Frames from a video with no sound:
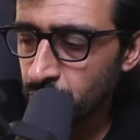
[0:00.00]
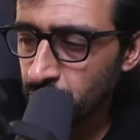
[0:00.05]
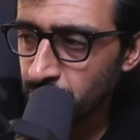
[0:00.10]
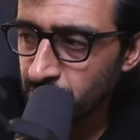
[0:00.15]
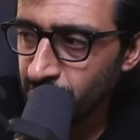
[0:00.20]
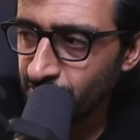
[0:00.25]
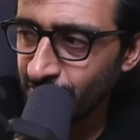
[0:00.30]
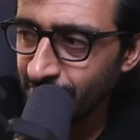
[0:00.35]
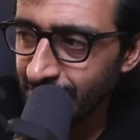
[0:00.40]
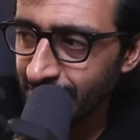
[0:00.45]
of
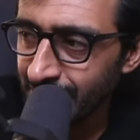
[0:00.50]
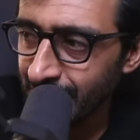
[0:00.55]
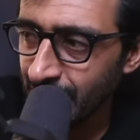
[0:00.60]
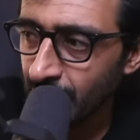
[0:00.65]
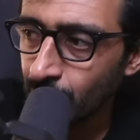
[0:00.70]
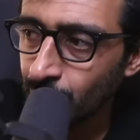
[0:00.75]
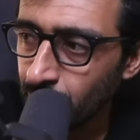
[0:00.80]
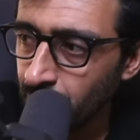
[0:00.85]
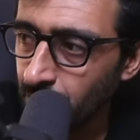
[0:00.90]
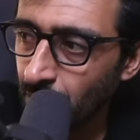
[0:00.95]
an
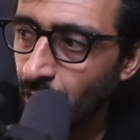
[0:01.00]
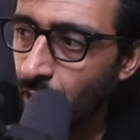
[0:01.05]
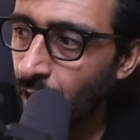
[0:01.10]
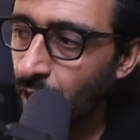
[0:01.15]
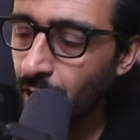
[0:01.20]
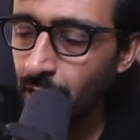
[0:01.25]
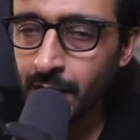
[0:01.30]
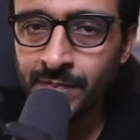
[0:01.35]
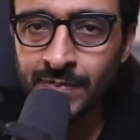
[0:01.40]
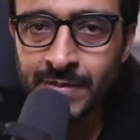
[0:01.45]

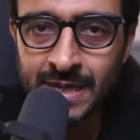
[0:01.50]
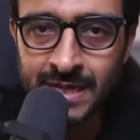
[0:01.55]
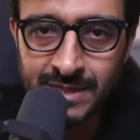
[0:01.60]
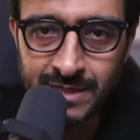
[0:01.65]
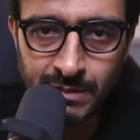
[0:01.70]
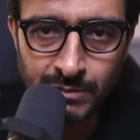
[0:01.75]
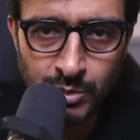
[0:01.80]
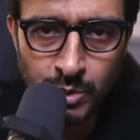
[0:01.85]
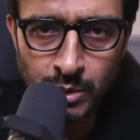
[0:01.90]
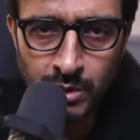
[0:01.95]
API, some
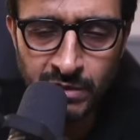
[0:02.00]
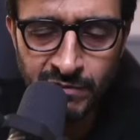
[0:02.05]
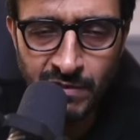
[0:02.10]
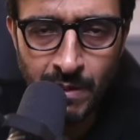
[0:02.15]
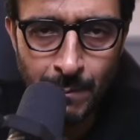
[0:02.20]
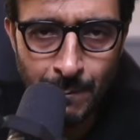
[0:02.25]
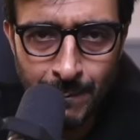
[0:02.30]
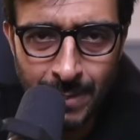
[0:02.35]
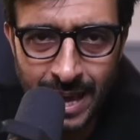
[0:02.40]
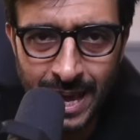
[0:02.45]
sort of a
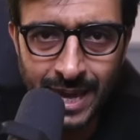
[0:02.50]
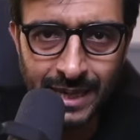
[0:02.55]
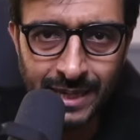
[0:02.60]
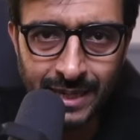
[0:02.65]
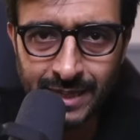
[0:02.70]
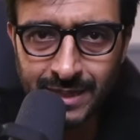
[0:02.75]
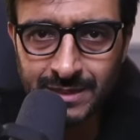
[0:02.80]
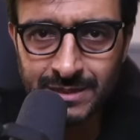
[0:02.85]
backend,